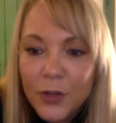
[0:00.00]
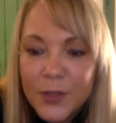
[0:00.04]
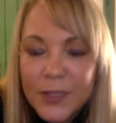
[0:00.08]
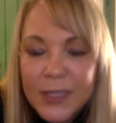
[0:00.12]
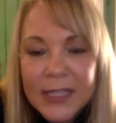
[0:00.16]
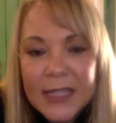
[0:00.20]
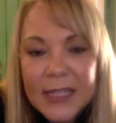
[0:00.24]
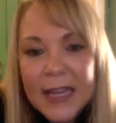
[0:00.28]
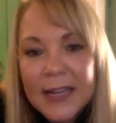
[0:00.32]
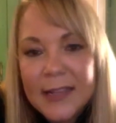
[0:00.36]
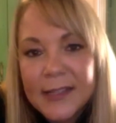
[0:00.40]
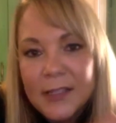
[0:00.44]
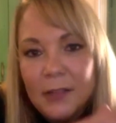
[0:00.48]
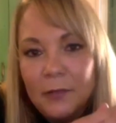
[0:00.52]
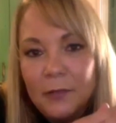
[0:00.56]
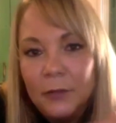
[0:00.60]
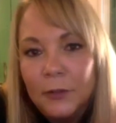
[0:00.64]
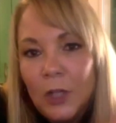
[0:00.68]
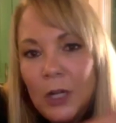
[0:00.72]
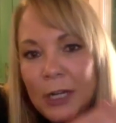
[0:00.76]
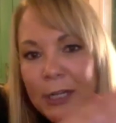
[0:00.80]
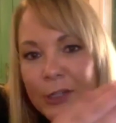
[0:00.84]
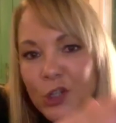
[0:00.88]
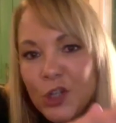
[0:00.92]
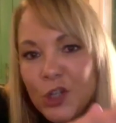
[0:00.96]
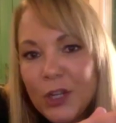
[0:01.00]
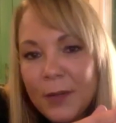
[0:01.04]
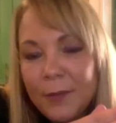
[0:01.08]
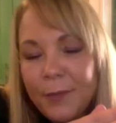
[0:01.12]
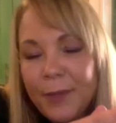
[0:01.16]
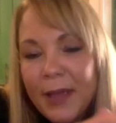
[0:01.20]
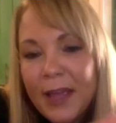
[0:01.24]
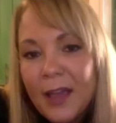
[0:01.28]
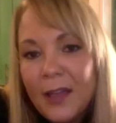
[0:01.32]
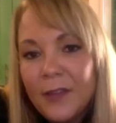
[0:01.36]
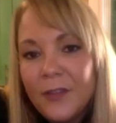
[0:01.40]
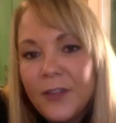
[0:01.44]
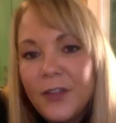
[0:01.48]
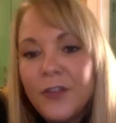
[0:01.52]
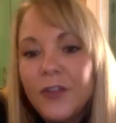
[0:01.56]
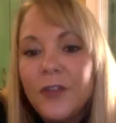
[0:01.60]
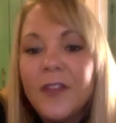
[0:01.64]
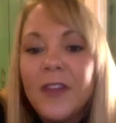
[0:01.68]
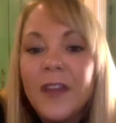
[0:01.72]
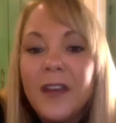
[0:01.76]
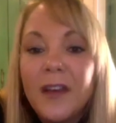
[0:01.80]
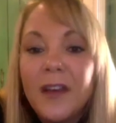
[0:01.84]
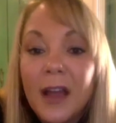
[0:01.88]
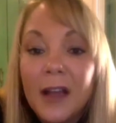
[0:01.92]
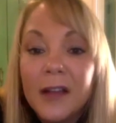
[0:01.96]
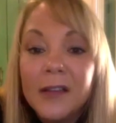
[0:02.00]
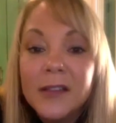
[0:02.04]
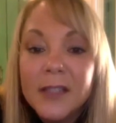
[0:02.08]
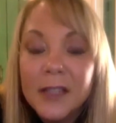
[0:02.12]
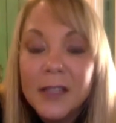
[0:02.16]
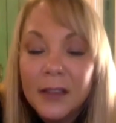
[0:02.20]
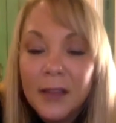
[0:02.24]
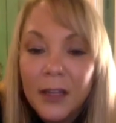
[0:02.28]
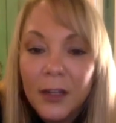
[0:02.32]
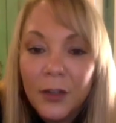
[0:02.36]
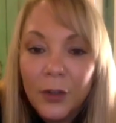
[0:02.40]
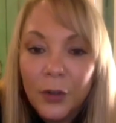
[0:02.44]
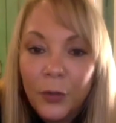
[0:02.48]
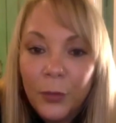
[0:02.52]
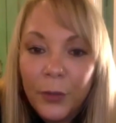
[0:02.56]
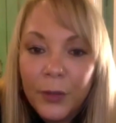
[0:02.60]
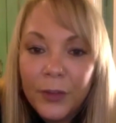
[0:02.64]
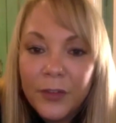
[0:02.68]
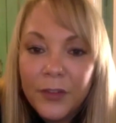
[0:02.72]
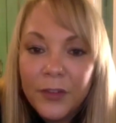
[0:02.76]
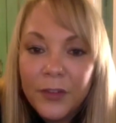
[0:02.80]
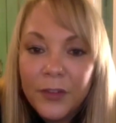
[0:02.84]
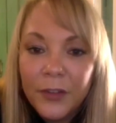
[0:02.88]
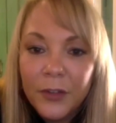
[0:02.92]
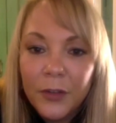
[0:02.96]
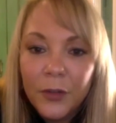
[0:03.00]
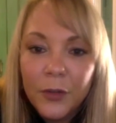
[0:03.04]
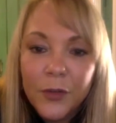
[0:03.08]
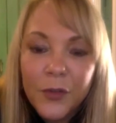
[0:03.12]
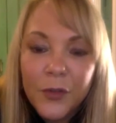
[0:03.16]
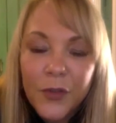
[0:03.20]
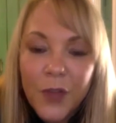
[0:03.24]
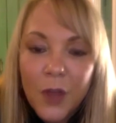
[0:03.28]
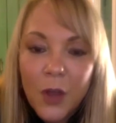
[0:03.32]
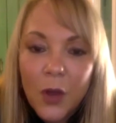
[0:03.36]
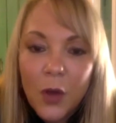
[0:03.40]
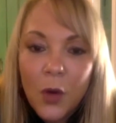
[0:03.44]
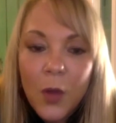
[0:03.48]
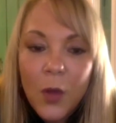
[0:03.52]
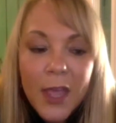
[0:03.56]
and you're using that as a launching pad to do the next thing that you're going to do.